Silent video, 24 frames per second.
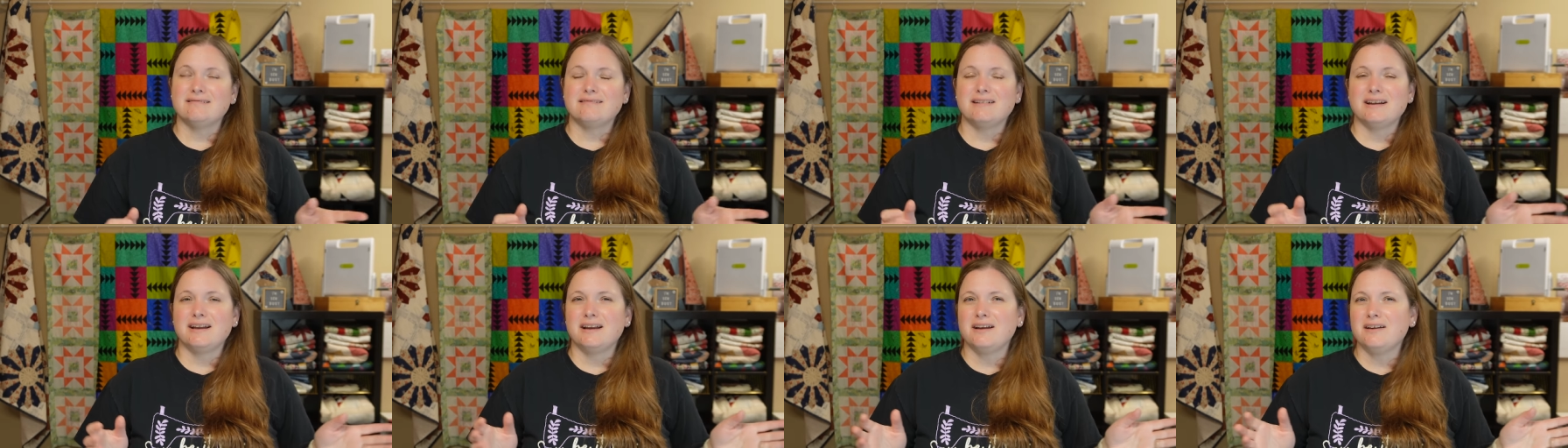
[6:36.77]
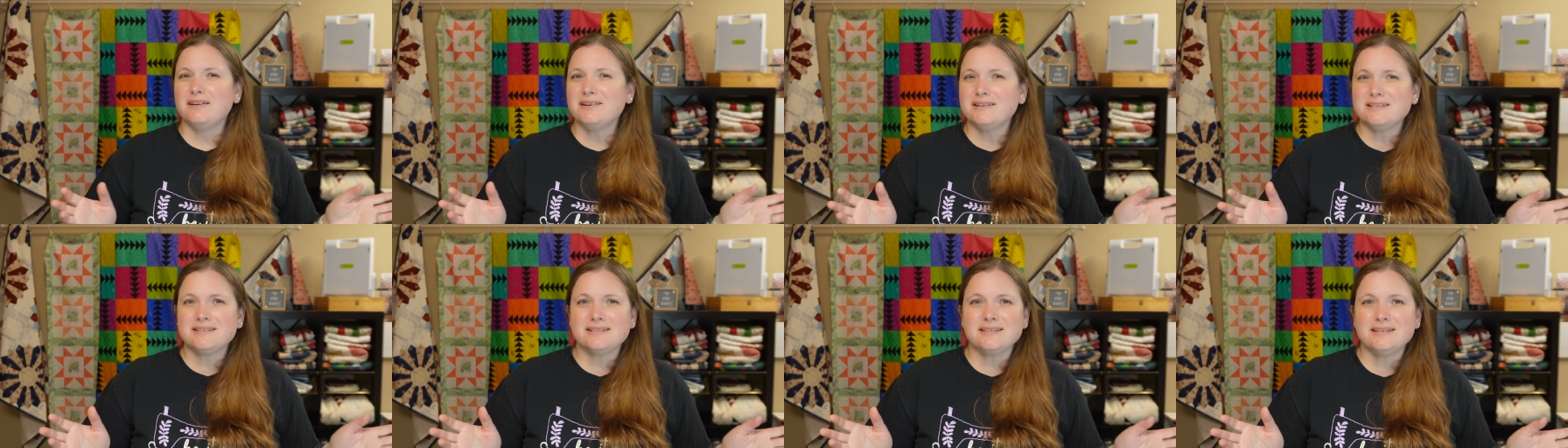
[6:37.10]
I
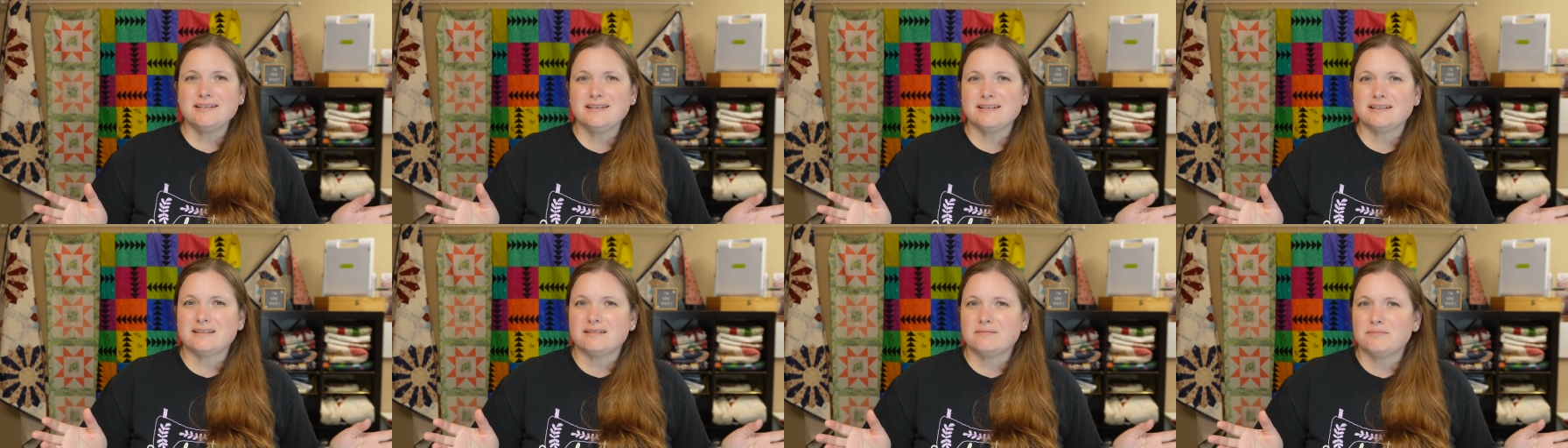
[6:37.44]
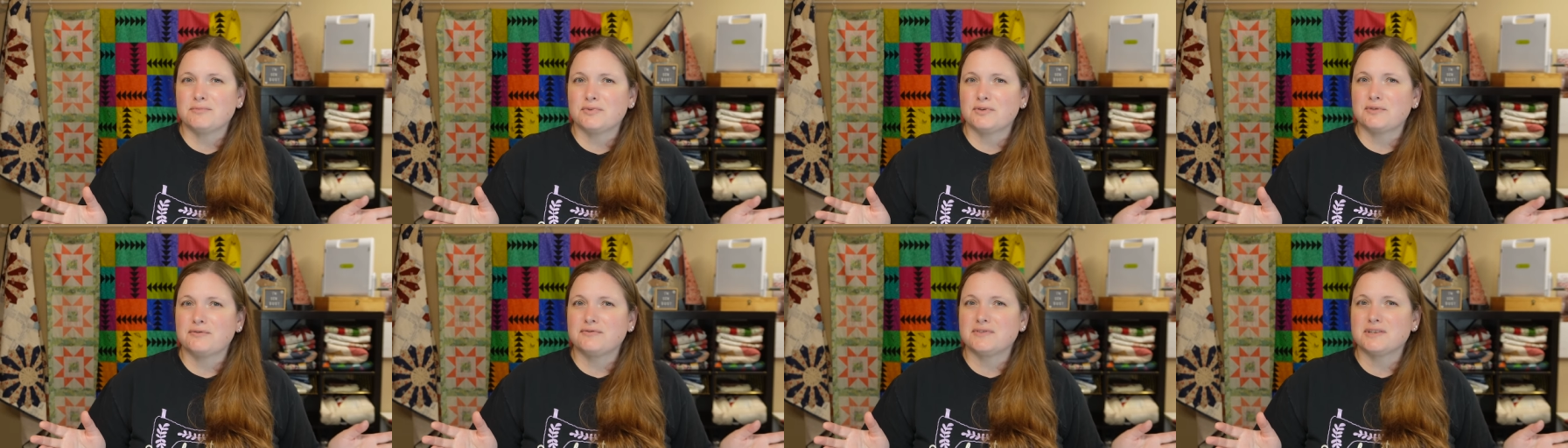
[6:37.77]
honestly didn't
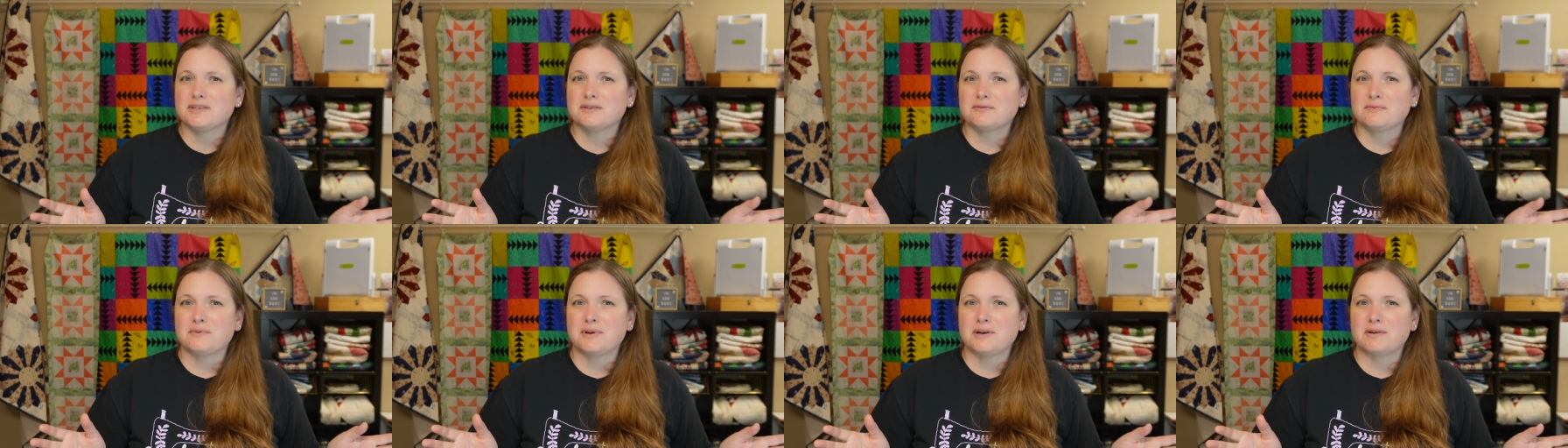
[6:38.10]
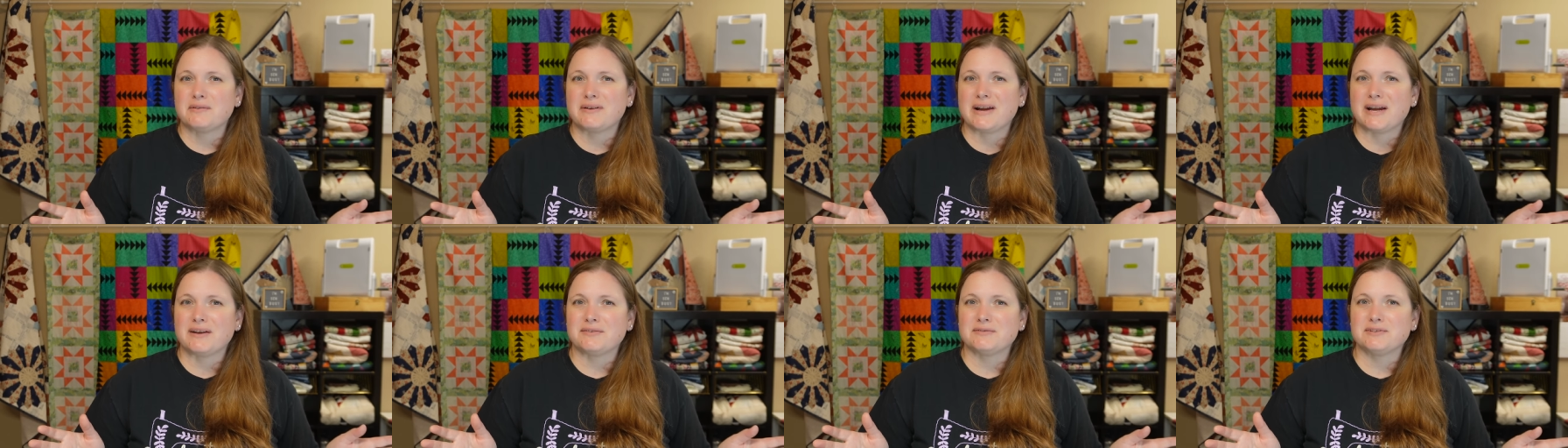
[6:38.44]
move this one
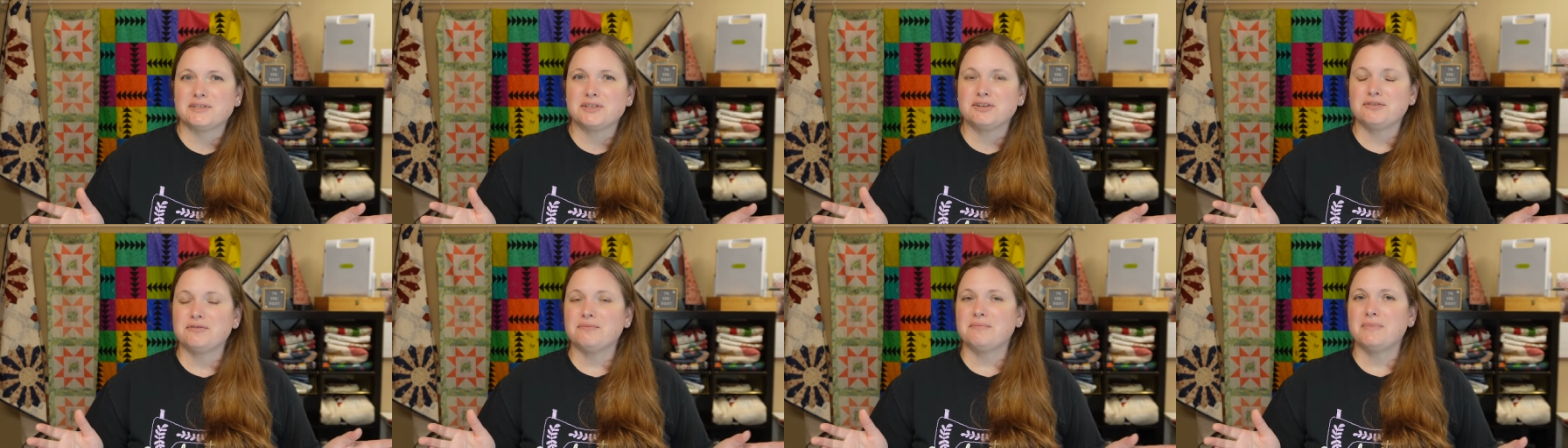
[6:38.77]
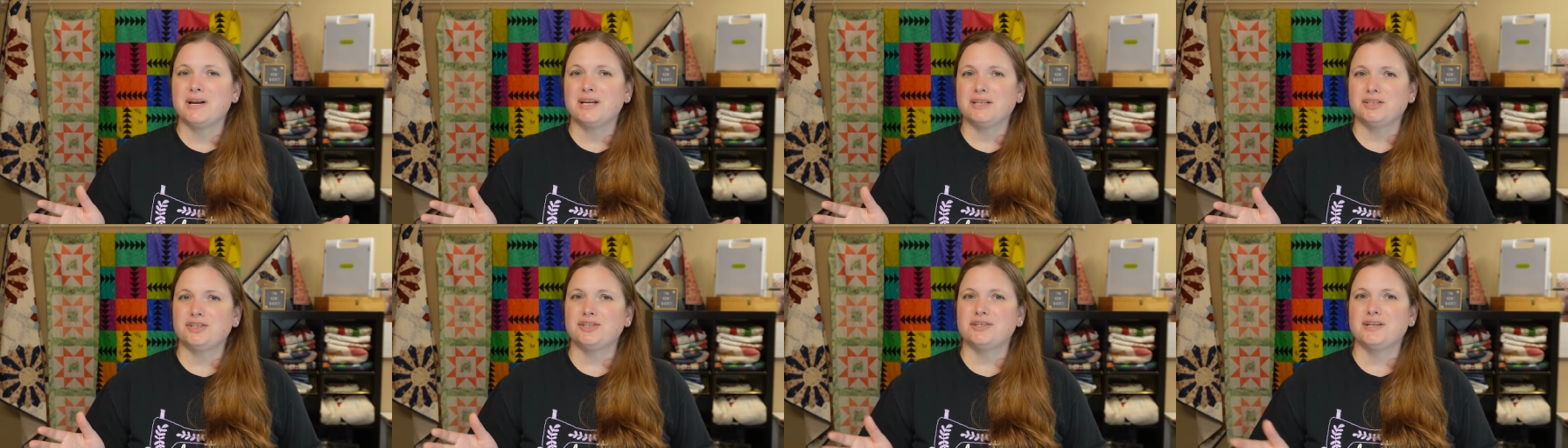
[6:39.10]
around too
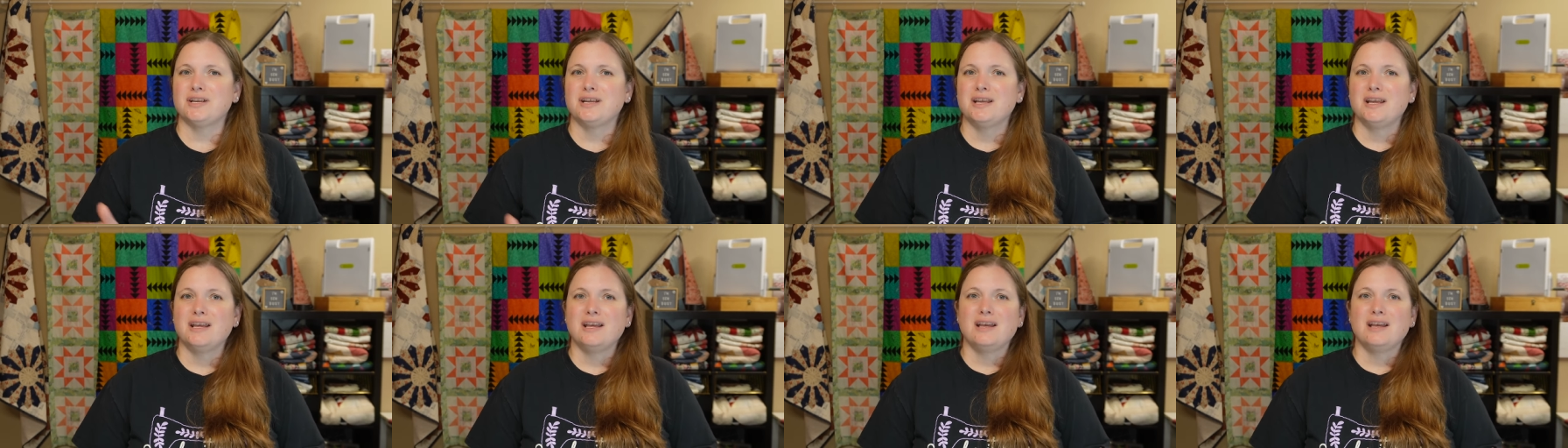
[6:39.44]
much.